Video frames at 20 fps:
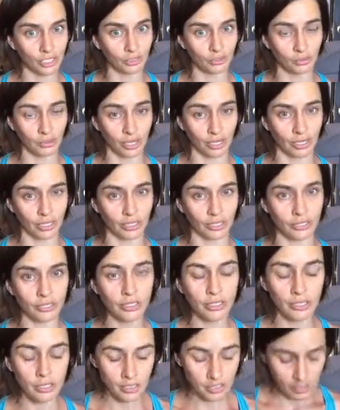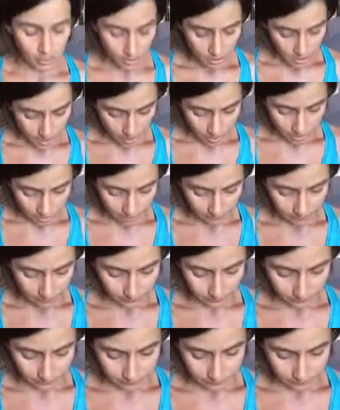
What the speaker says: Okay, and